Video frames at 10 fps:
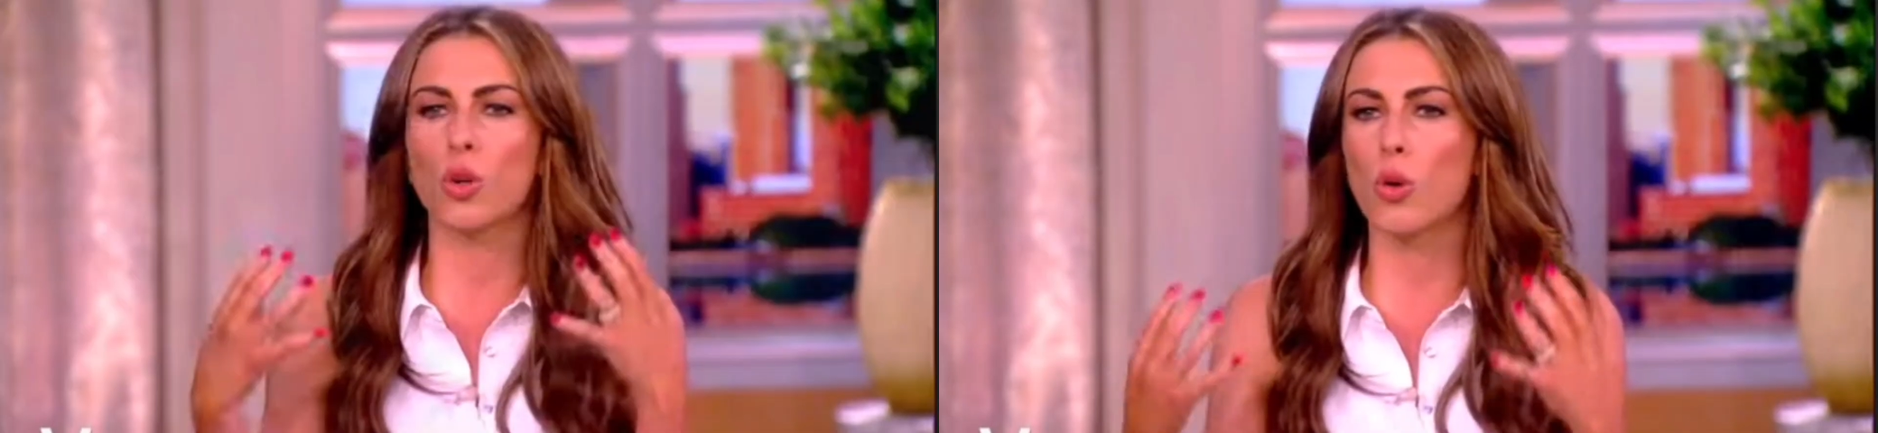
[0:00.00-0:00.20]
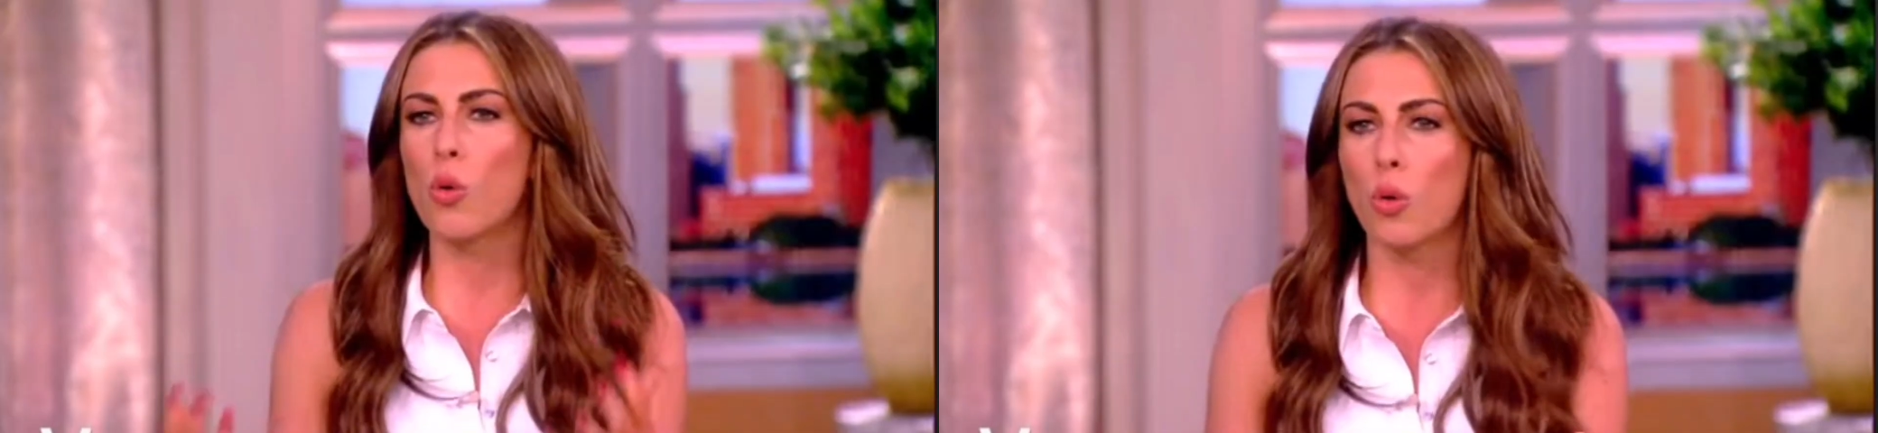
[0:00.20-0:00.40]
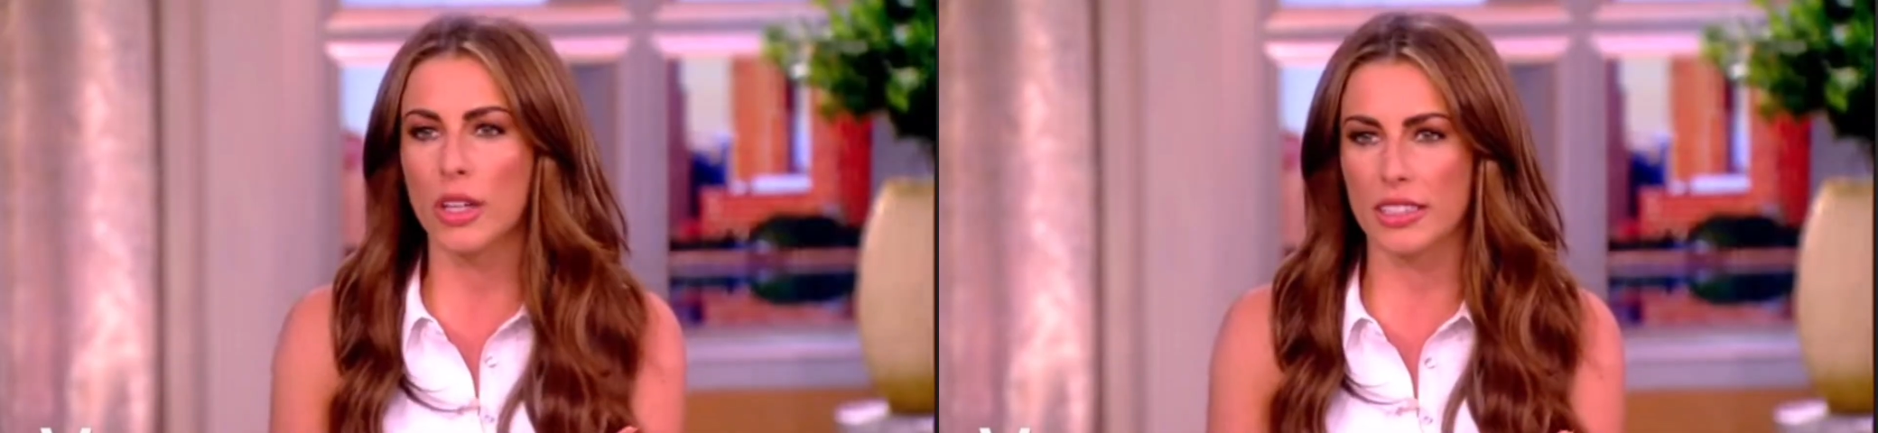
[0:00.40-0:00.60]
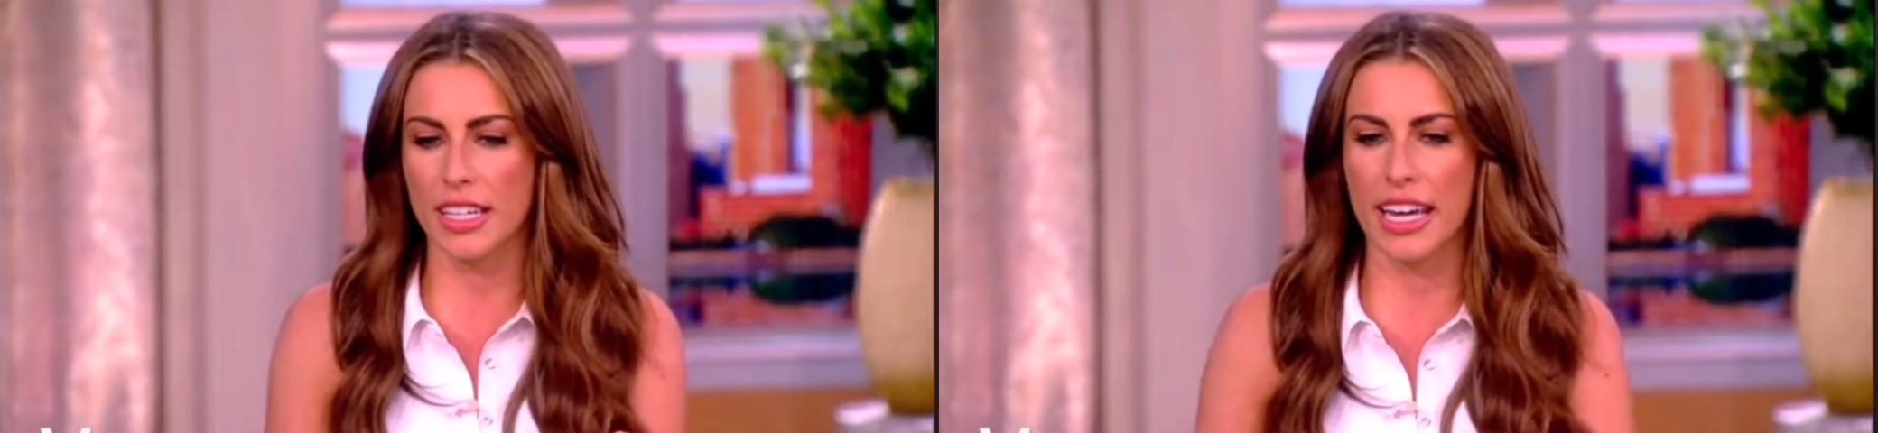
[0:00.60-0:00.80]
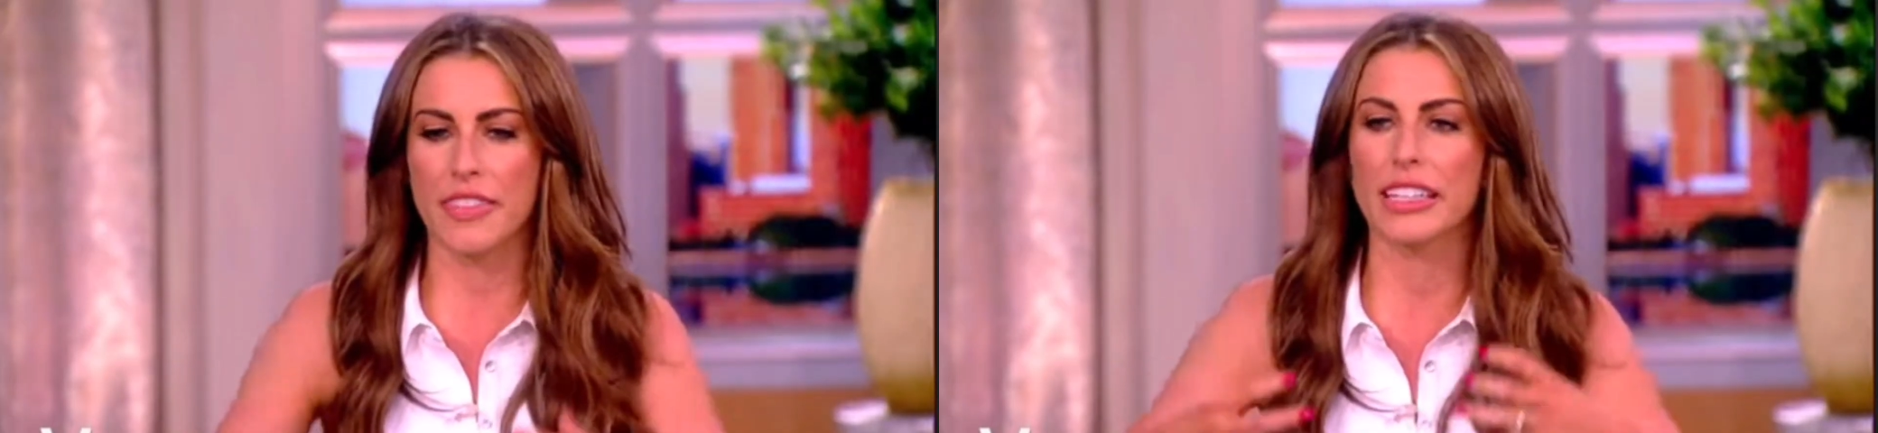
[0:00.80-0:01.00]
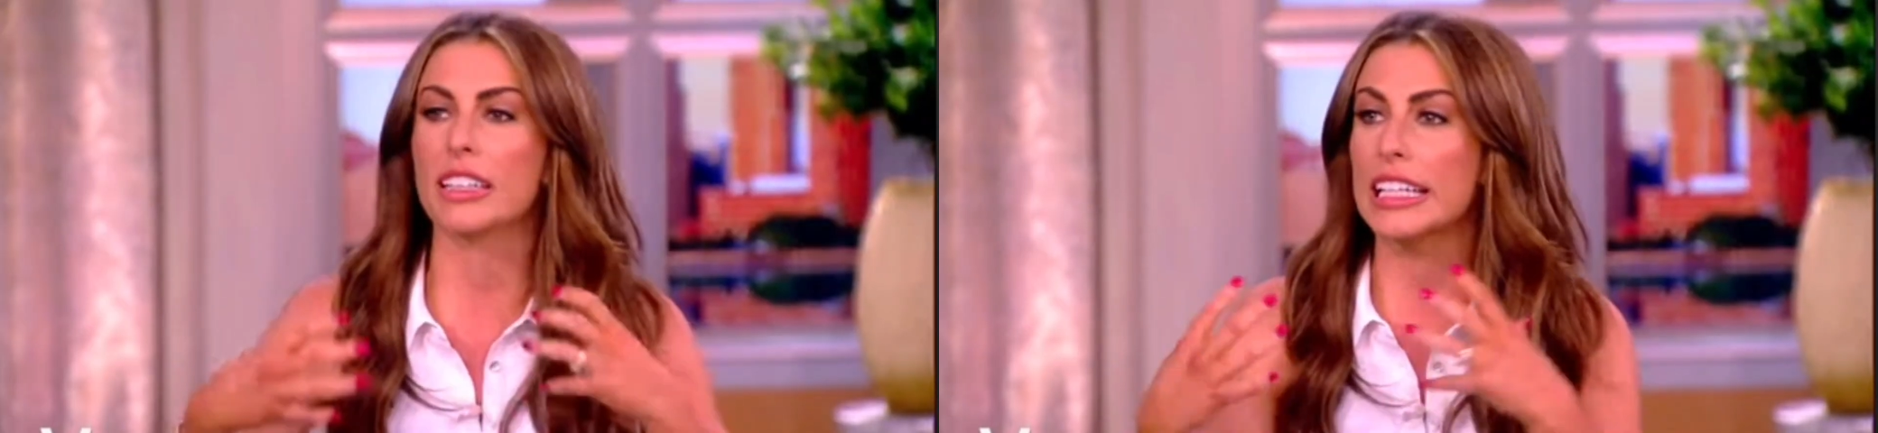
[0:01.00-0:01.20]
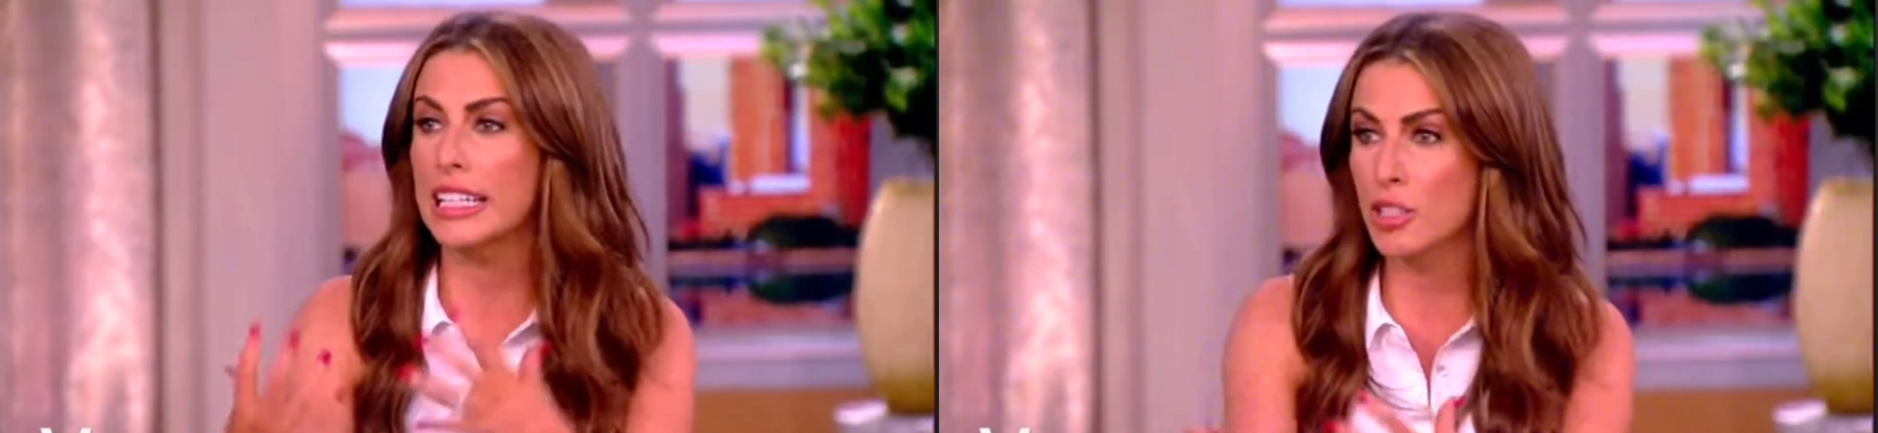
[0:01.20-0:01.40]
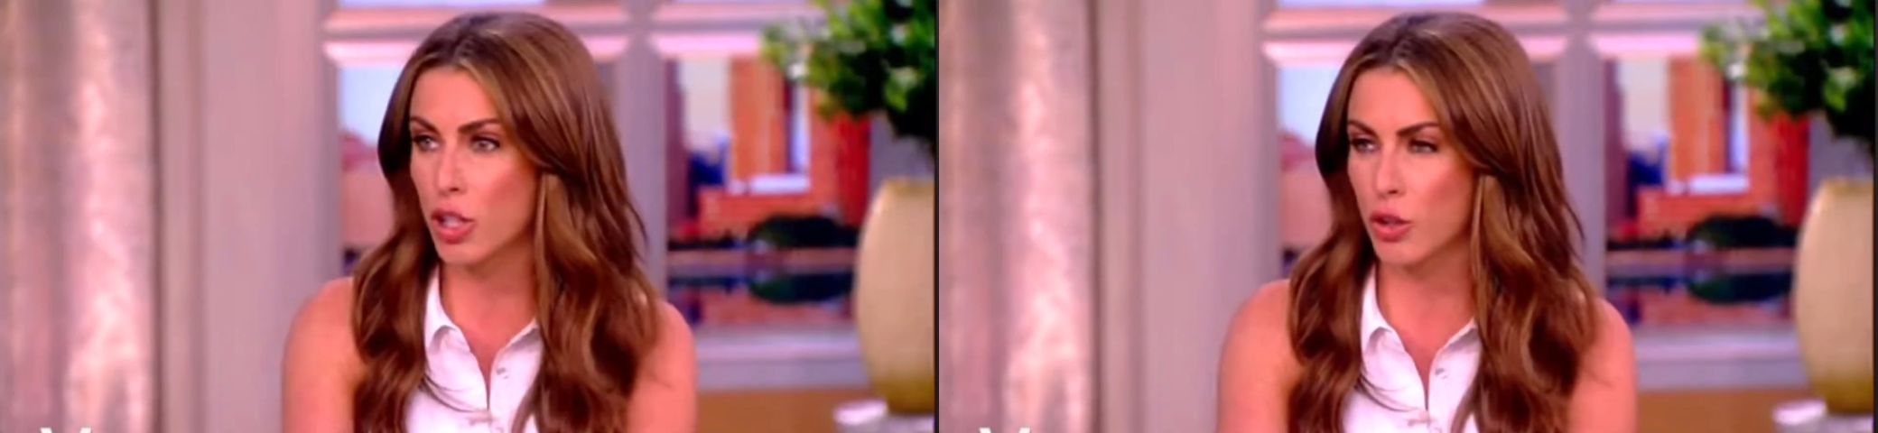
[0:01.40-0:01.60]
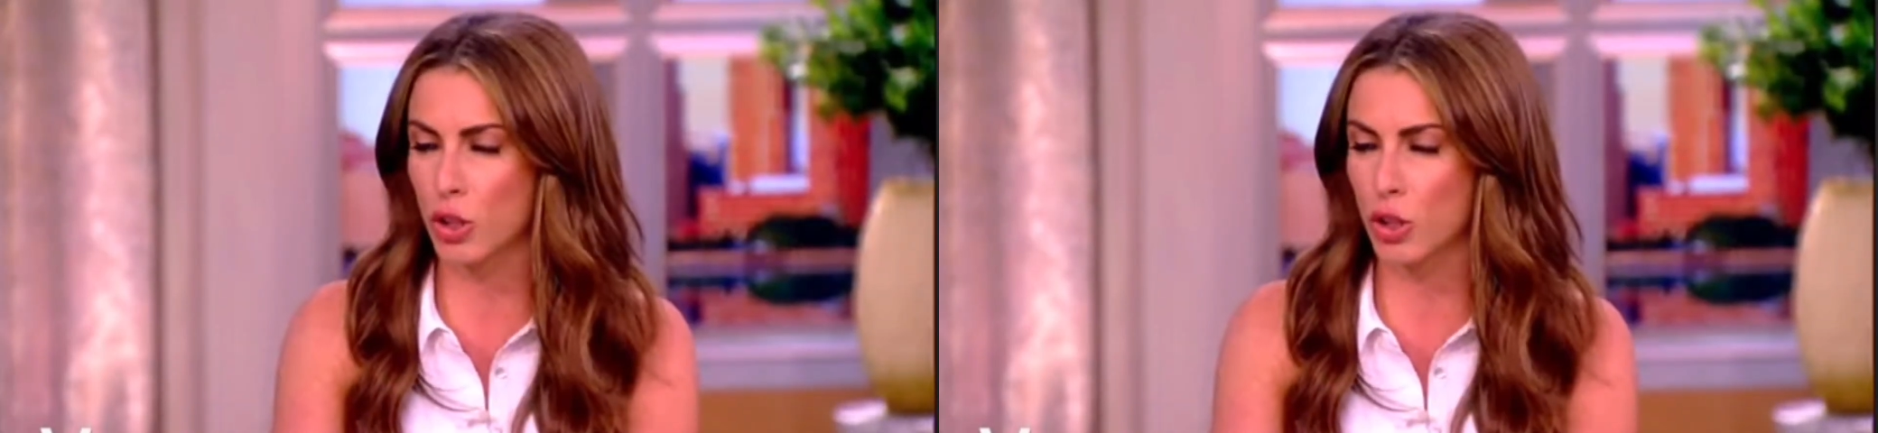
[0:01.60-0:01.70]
coolest thing. And they lean into